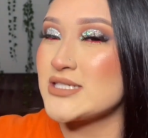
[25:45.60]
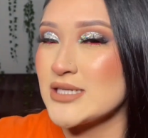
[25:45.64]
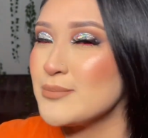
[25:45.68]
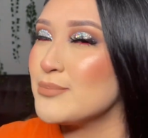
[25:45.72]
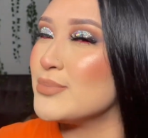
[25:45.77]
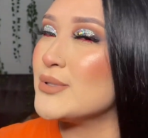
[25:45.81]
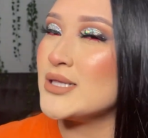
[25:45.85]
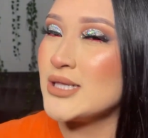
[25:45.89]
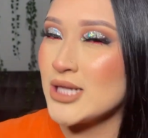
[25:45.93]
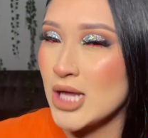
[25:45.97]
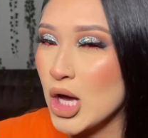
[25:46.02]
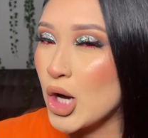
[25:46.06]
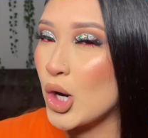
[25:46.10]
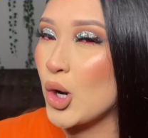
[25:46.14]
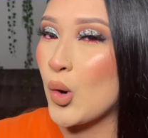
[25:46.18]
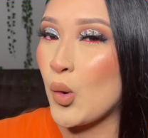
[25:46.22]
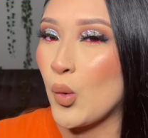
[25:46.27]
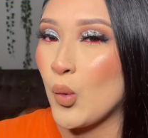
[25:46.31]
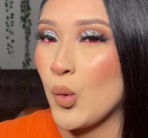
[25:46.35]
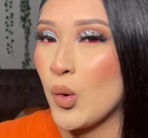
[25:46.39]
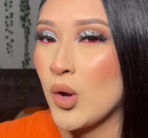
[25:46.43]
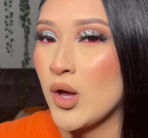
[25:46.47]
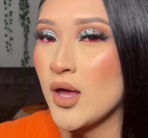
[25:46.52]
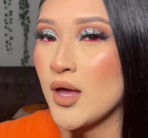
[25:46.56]
down
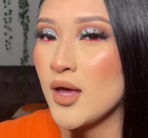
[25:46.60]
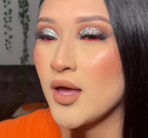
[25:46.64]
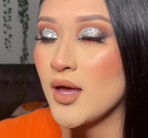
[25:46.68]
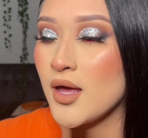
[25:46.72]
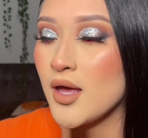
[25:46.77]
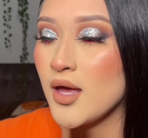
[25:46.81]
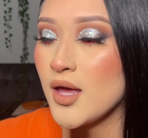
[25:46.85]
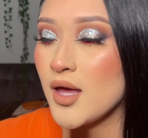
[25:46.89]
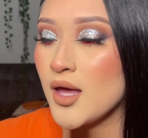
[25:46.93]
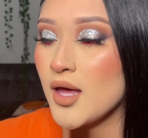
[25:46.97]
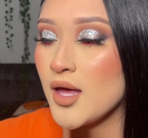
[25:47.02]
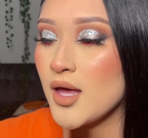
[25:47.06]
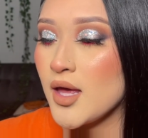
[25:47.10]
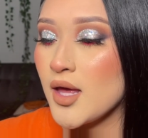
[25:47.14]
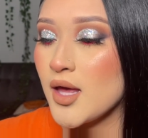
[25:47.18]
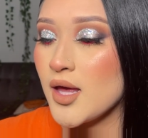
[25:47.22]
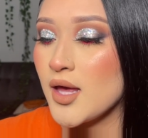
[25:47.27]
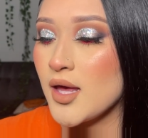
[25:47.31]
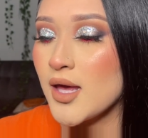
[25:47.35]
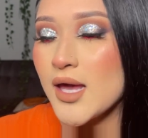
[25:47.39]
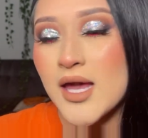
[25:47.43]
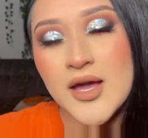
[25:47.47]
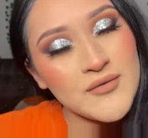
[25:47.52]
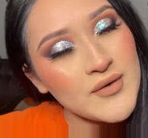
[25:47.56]
below
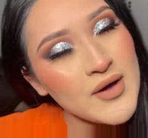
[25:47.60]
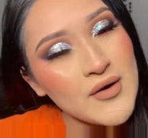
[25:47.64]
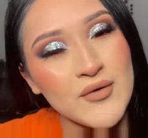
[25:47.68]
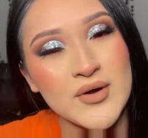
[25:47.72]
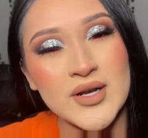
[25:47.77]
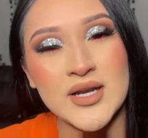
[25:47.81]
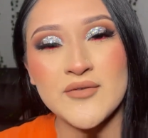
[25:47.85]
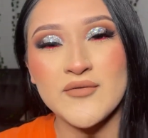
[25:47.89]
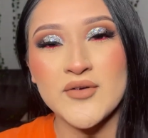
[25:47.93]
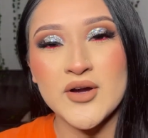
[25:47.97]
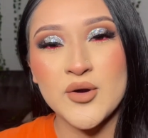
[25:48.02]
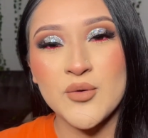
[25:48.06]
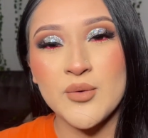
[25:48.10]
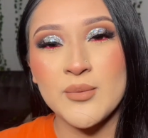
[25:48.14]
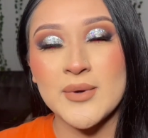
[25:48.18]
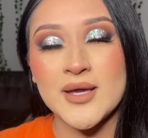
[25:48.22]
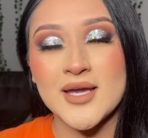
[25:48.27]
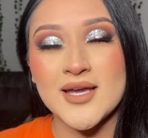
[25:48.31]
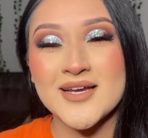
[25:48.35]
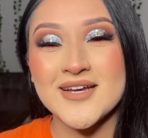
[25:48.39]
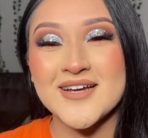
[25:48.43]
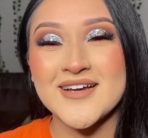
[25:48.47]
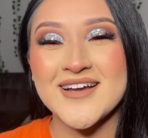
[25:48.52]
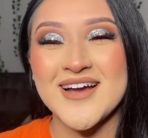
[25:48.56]
if y'all really fuck with
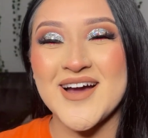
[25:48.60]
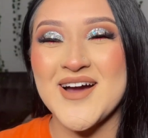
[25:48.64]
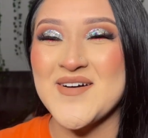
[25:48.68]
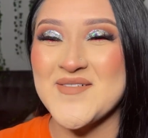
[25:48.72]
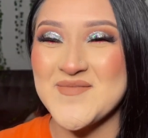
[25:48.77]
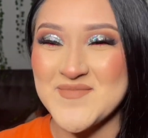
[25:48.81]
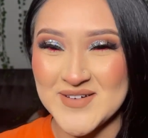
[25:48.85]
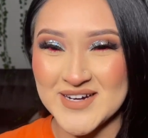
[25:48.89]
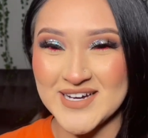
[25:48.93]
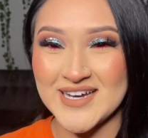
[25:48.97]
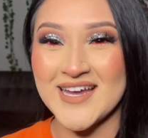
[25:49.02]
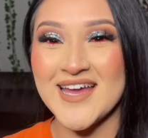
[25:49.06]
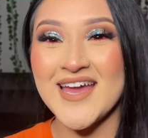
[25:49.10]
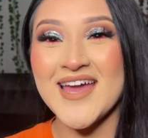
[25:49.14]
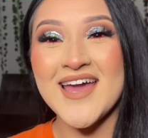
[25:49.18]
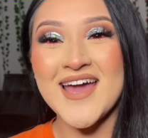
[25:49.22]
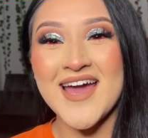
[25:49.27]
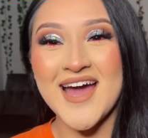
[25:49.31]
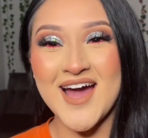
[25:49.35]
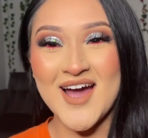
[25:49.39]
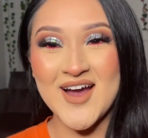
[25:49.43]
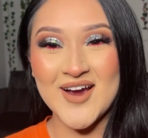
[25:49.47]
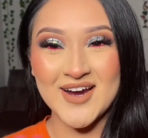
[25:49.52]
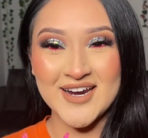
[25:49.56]
me. But
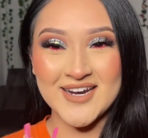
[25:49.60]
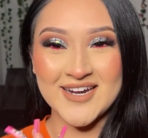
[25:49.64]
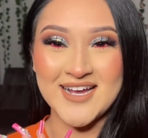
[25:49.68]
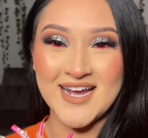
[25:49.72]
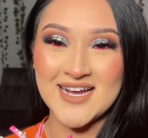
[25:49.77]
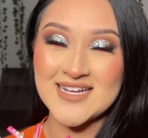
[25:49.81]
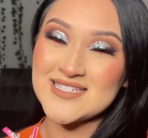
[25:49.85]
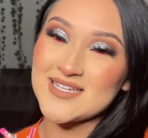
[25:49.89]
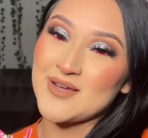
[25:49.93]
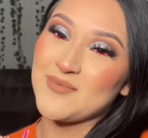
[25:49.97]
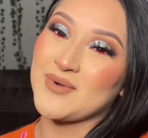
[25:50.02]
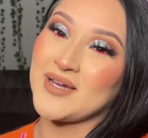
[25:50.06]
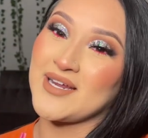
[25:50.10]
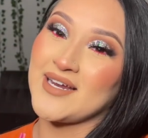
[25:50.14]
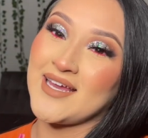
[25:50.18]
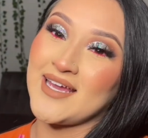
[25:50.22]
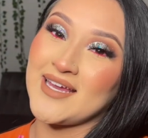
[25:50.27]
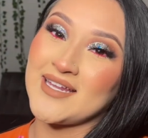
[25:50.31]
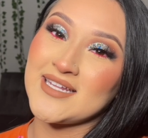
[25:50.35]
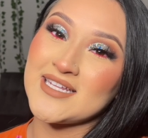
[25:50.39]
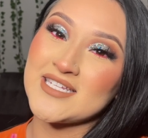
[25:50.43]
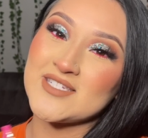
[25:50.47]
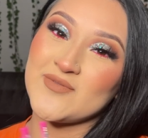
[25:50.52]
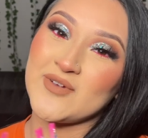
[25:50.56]
alrighty guys, I'm gonna
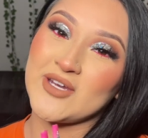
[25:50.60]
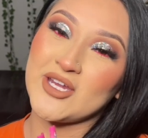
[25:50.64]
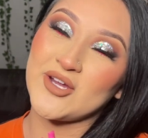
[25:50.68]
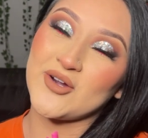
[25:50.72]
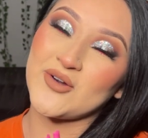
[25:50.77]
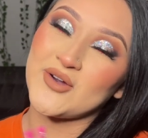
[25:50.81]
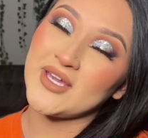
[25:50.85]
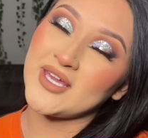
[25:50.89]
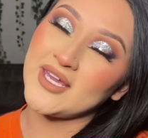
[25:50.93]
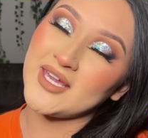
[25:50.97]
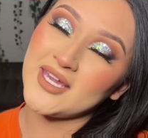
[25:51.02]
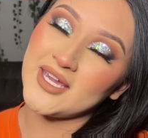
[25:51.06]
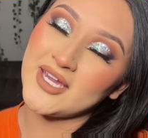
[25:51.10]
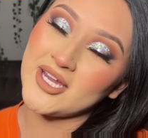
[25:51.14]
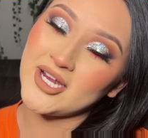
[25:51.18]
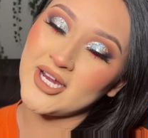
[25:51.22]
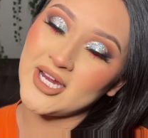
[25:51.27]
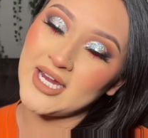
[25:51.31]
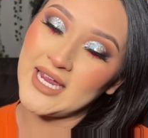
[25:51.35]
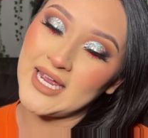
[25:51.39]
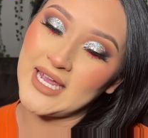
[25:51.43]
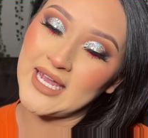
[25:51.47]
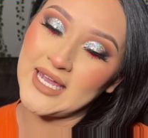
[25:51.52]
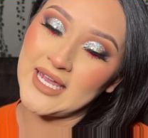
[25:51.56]
end this video
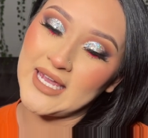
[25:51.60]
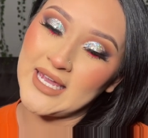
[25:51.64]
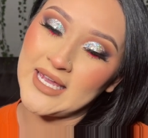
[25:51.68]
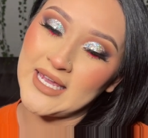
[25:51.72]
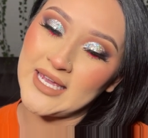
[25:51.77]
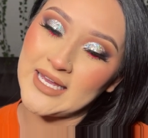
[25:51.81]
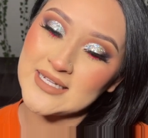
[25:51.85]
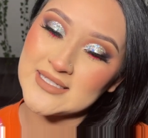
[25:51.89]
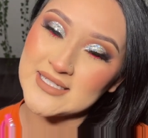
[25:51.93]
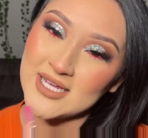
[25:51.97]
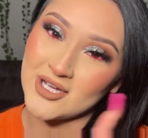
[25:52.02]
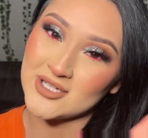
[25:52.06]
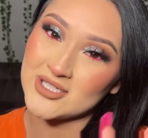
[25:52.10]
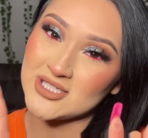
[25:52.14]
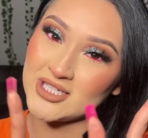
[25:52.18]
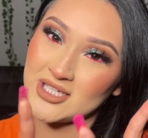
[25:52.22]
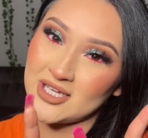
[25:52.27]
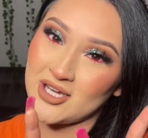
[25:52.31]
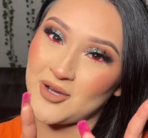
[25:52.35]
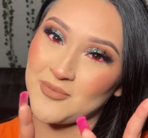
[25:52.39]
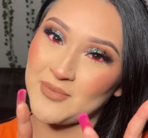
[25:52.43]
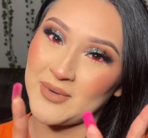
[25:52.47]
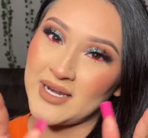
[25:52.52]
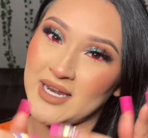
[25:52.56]
here, and I'll see
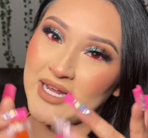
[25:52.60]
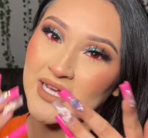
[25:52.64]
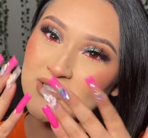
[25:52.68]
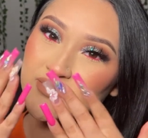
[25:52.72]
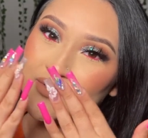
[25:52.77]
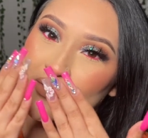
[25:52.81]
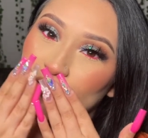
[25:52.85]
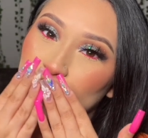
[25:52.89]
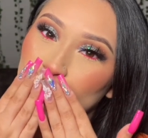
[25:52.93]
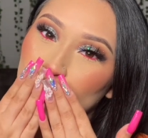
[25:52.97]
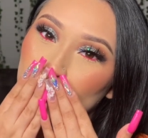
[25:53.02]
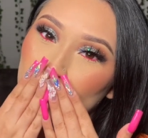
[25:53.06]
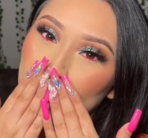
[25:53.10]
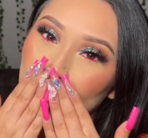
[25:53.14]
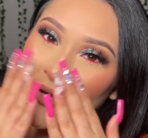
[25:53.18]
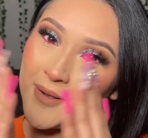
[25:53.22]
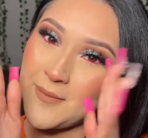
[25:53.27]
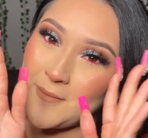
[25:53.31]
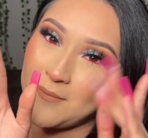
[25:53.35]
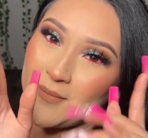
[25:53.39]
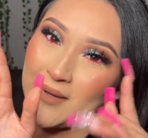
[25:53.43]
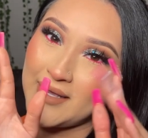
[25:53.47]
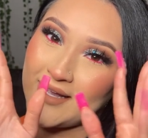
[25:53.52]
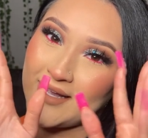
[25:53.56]
you on my next one. Bye